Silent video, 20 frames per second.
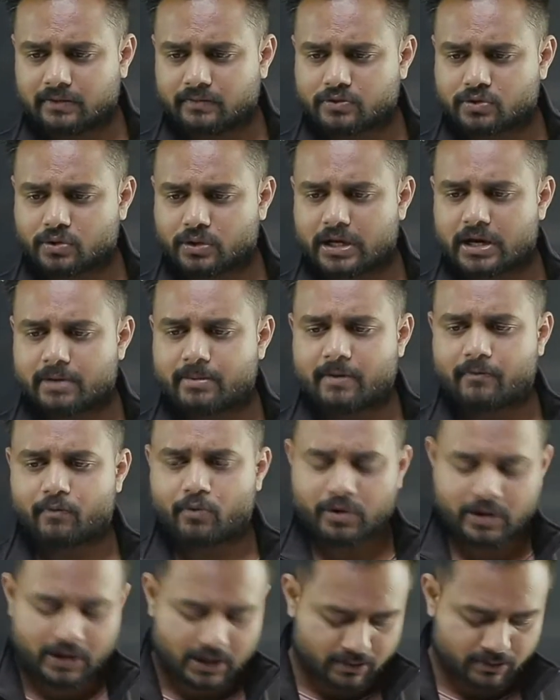So here my
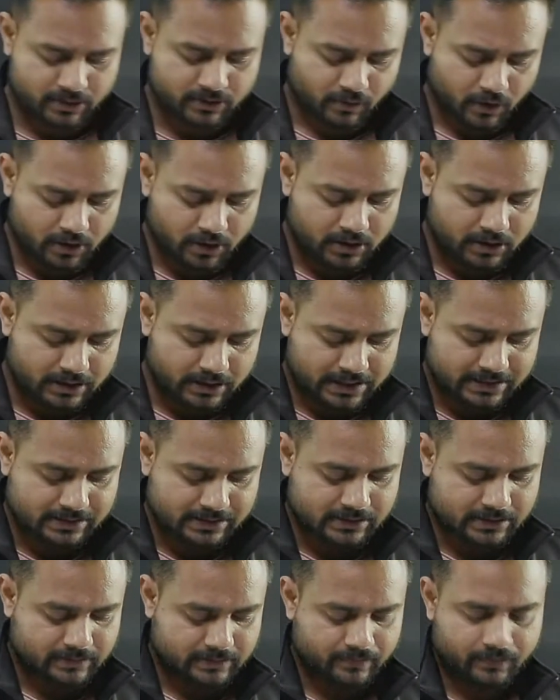folder name is what?
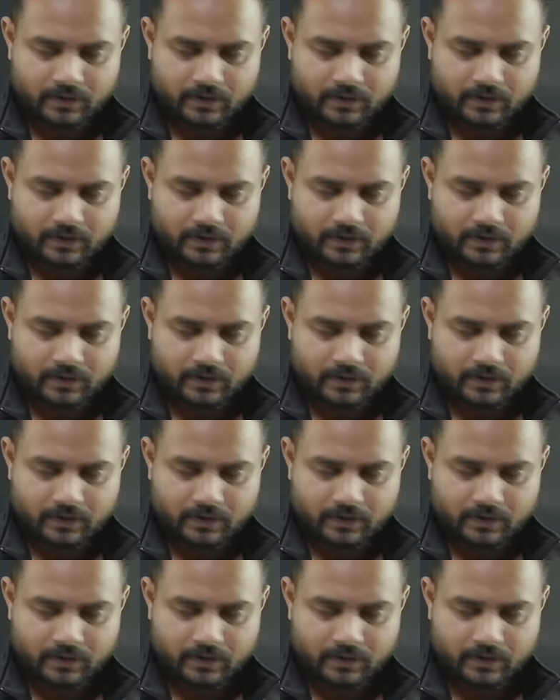Test.